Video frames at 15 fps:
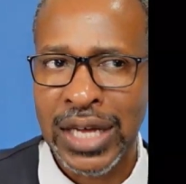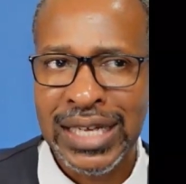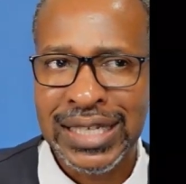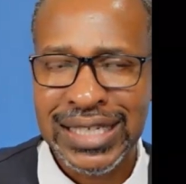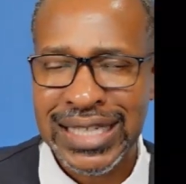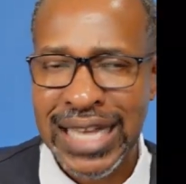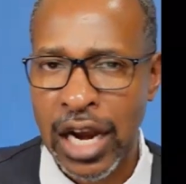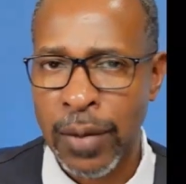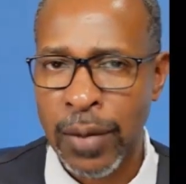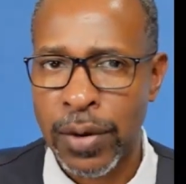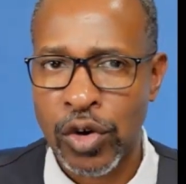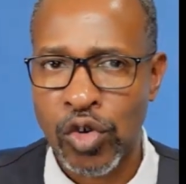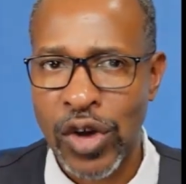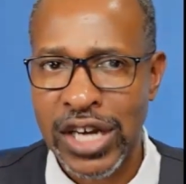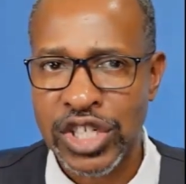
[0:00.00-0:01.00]
this kind of
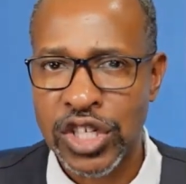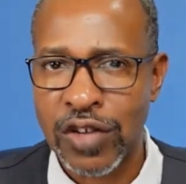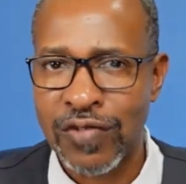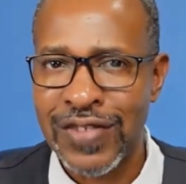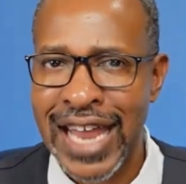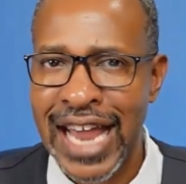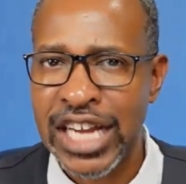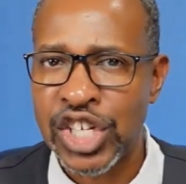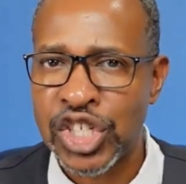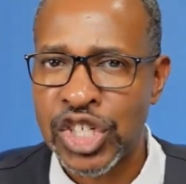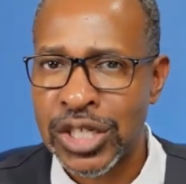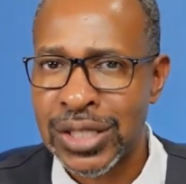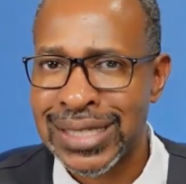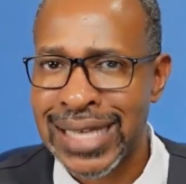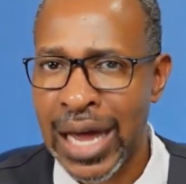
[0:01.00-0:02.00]
progression of
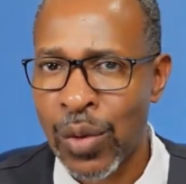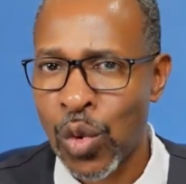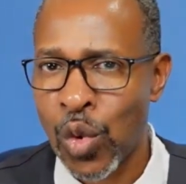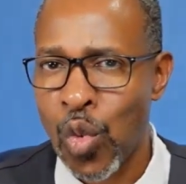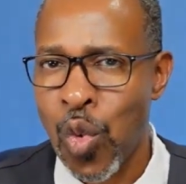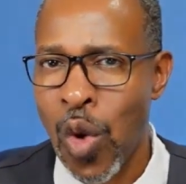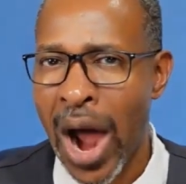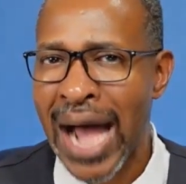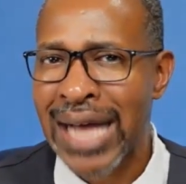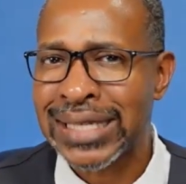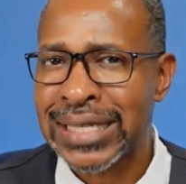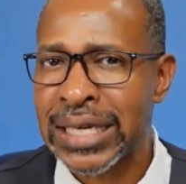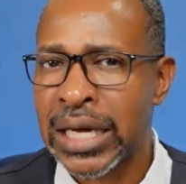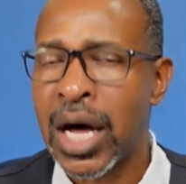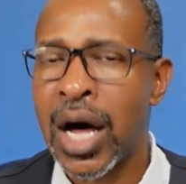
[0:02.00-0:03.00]
nations that were
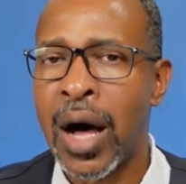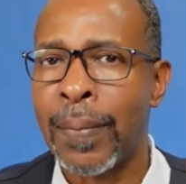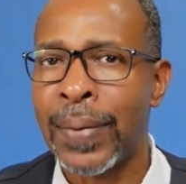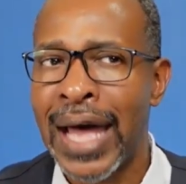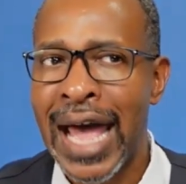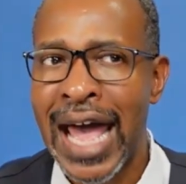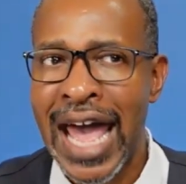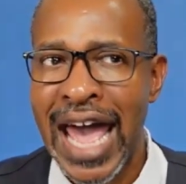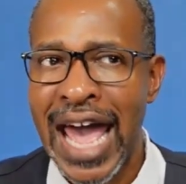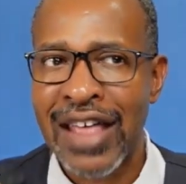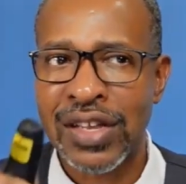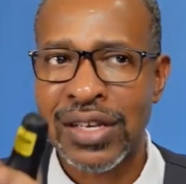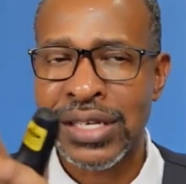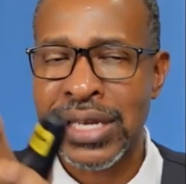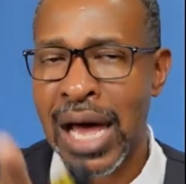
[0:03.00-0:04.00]
rising up at the
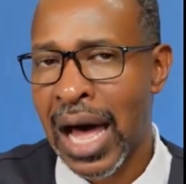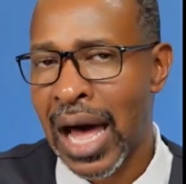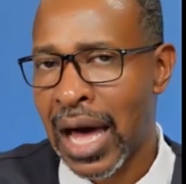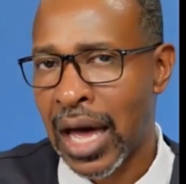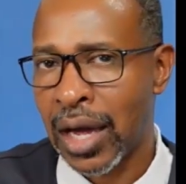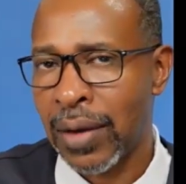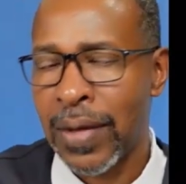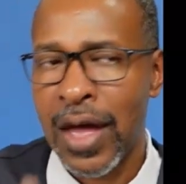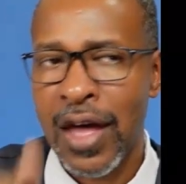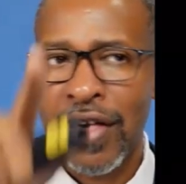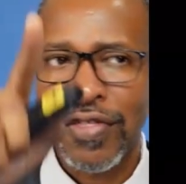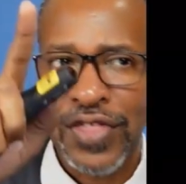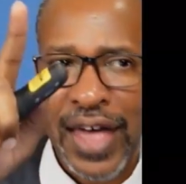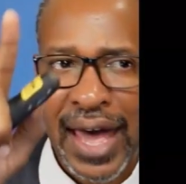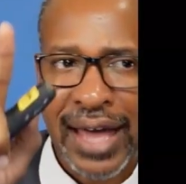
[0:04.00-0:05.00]
time
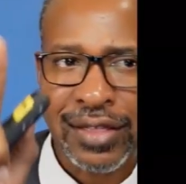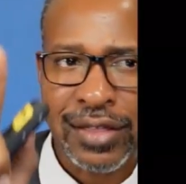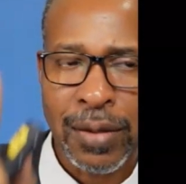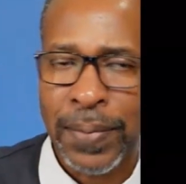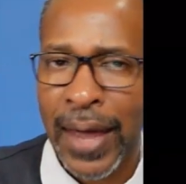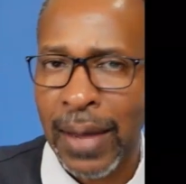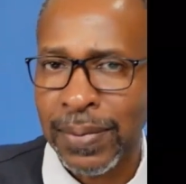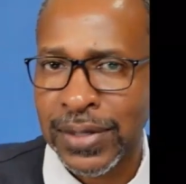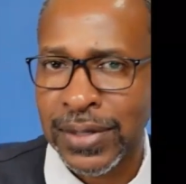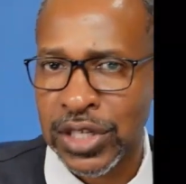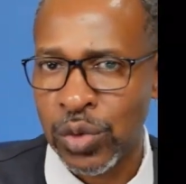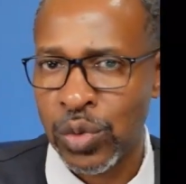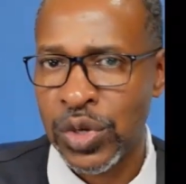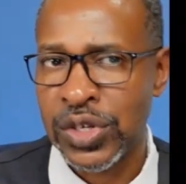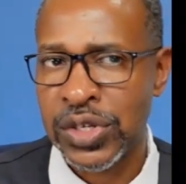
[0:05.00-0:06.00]
that the papacy
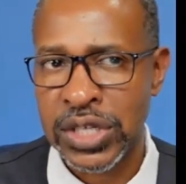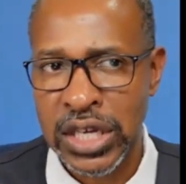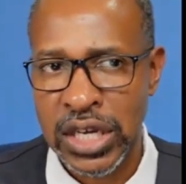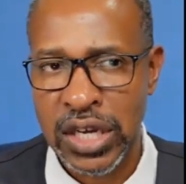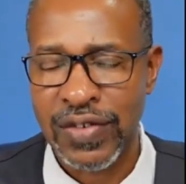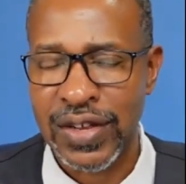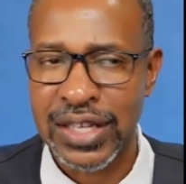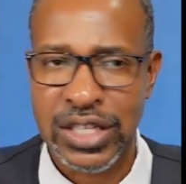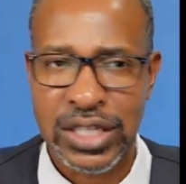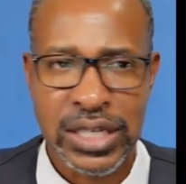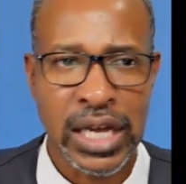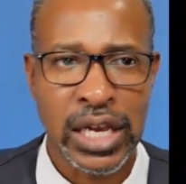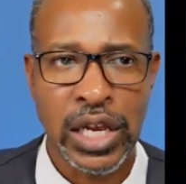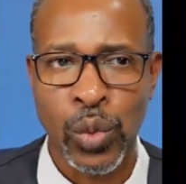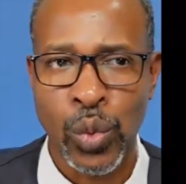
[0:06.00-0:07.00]
received its
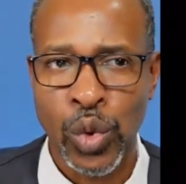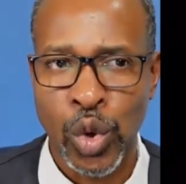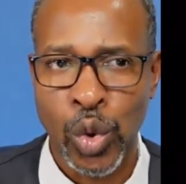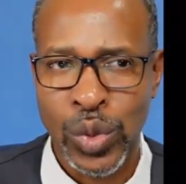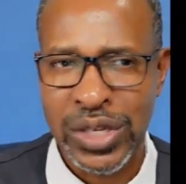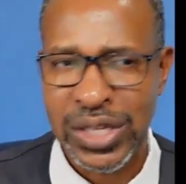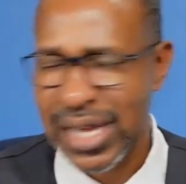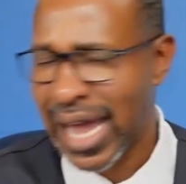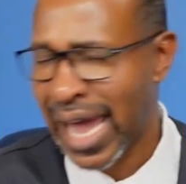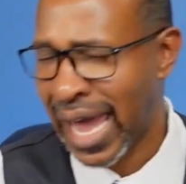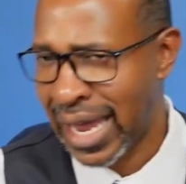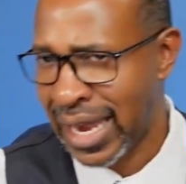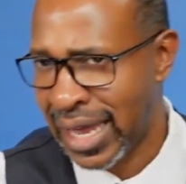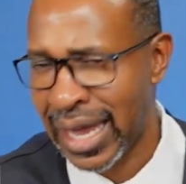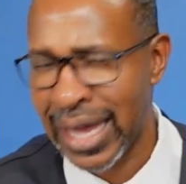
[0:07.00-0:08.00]
deadly wound. We see
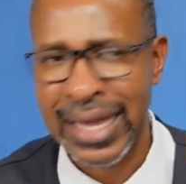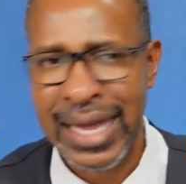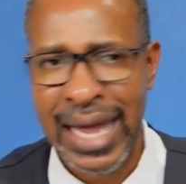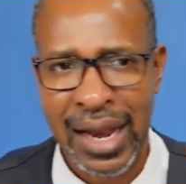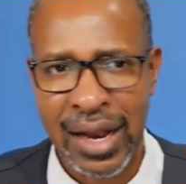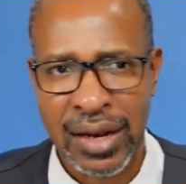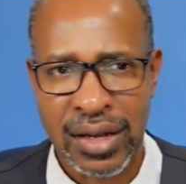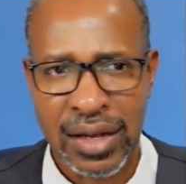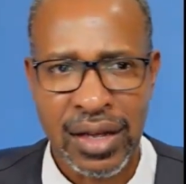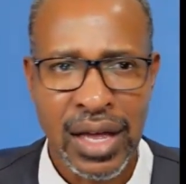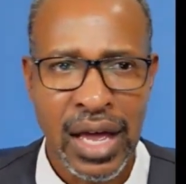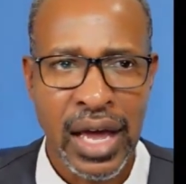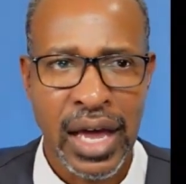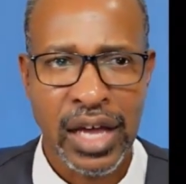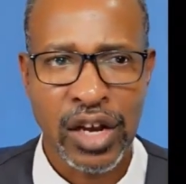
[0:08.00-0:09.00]
Haiti and Canada
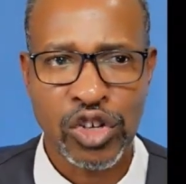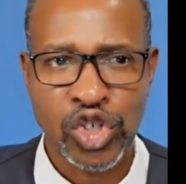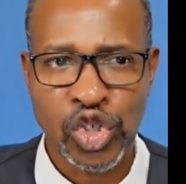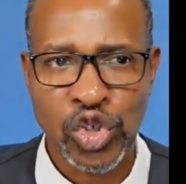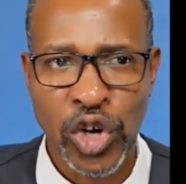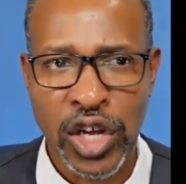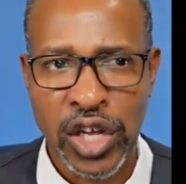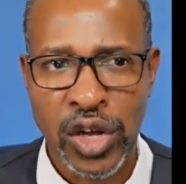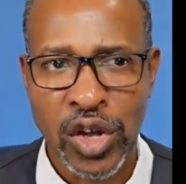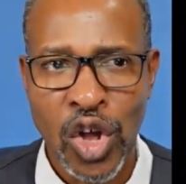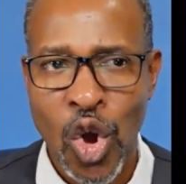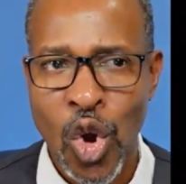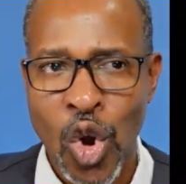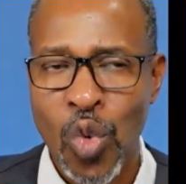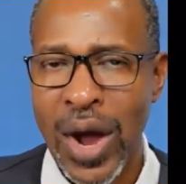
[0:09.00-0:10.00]
and Australia
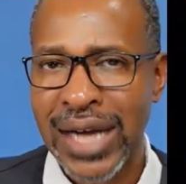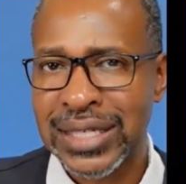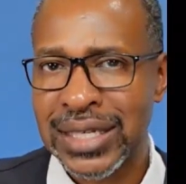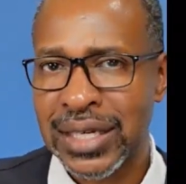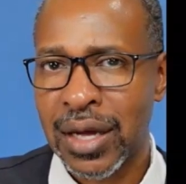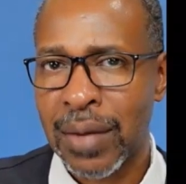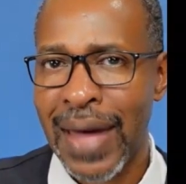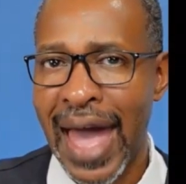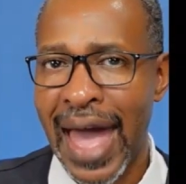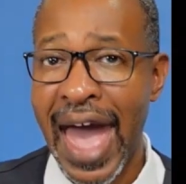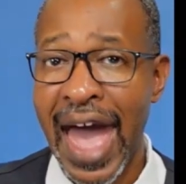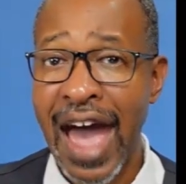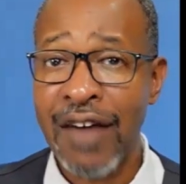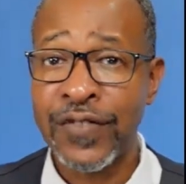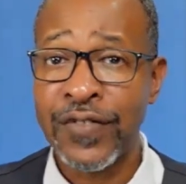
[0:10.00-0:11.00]
rising up
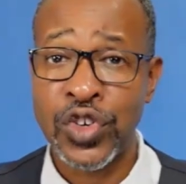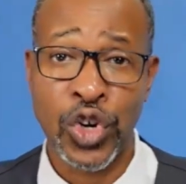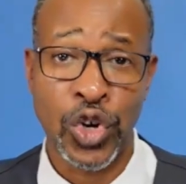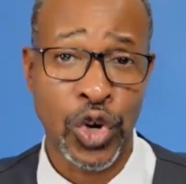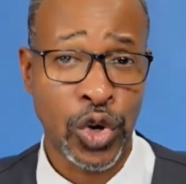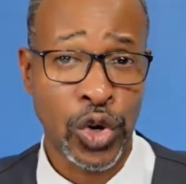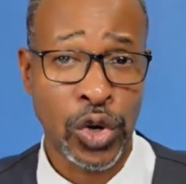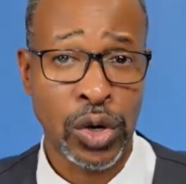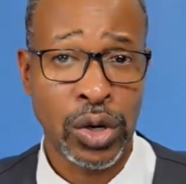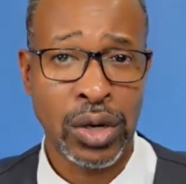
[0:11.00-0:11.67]
after